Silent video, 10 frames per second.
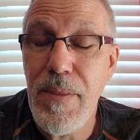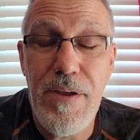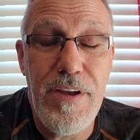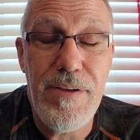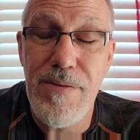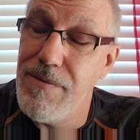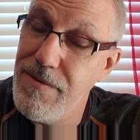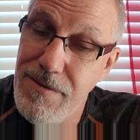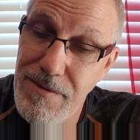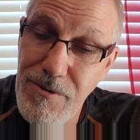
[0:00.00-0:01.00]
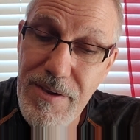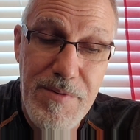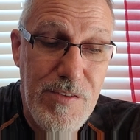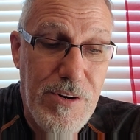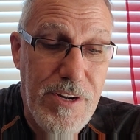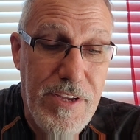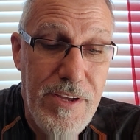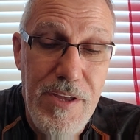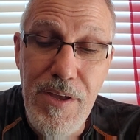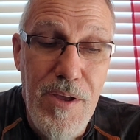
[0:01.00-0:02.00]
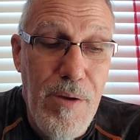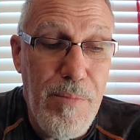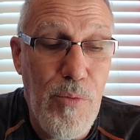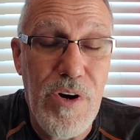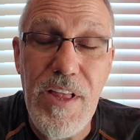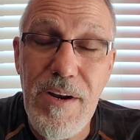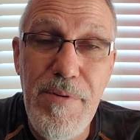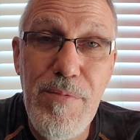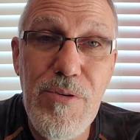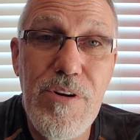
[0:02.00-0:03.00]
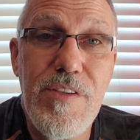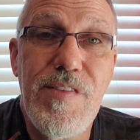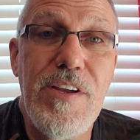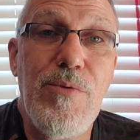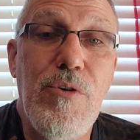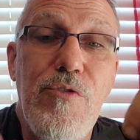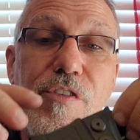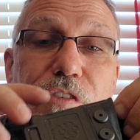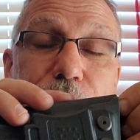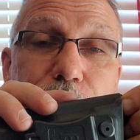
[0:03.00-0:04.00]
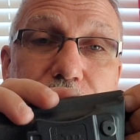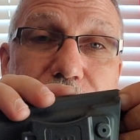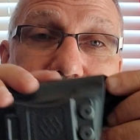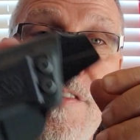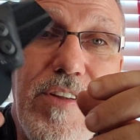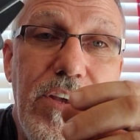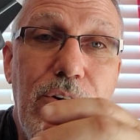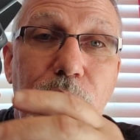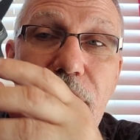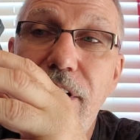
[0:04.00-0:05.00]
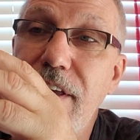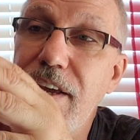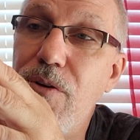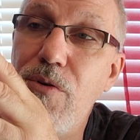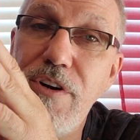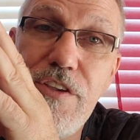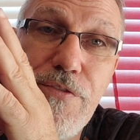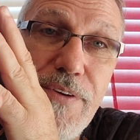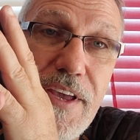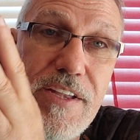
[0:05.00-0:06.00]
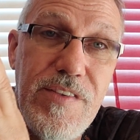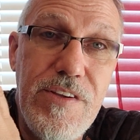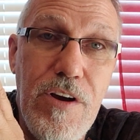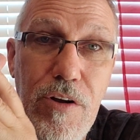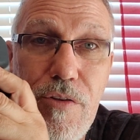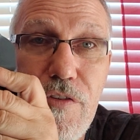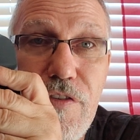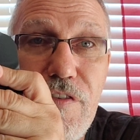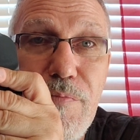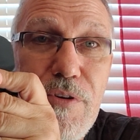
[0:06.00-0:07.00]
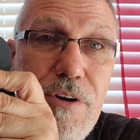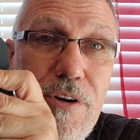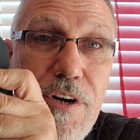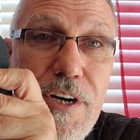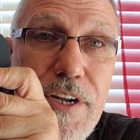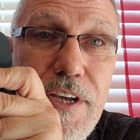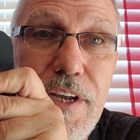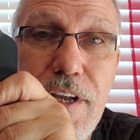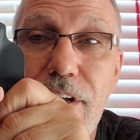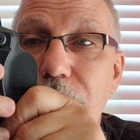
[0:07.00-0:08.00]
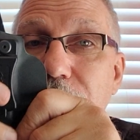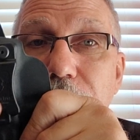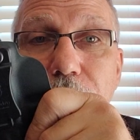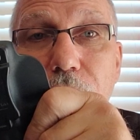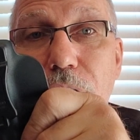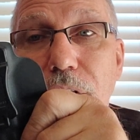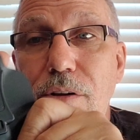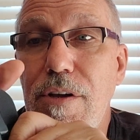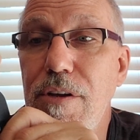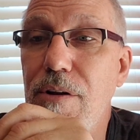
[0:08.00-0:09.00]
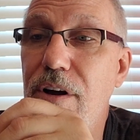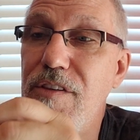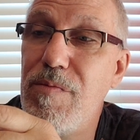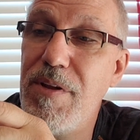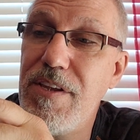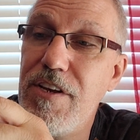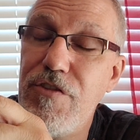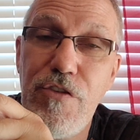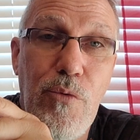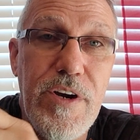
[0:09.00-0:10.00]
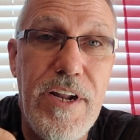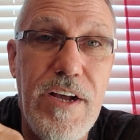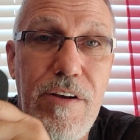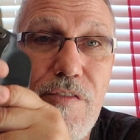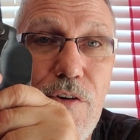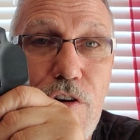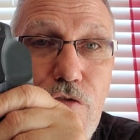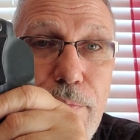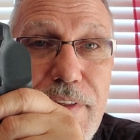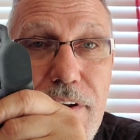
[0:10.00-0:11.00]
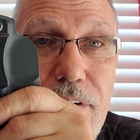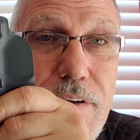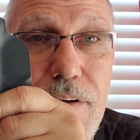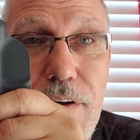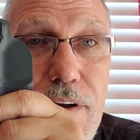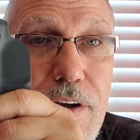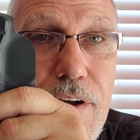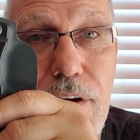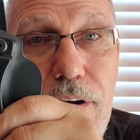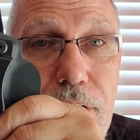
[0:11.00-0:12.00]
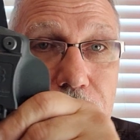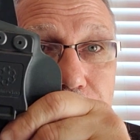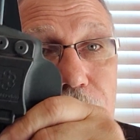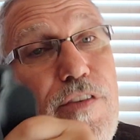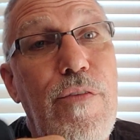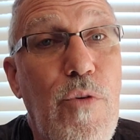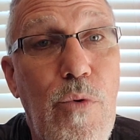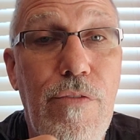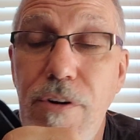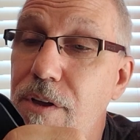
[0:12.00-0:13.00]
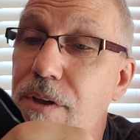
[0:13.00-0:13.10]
All right, don't get me started on that. But what a lot of people don't understand with holsters too is they go in, they get all these fancy colors put on it, and oh look, I spent an extra $20 on Cryptic Silver Wolf.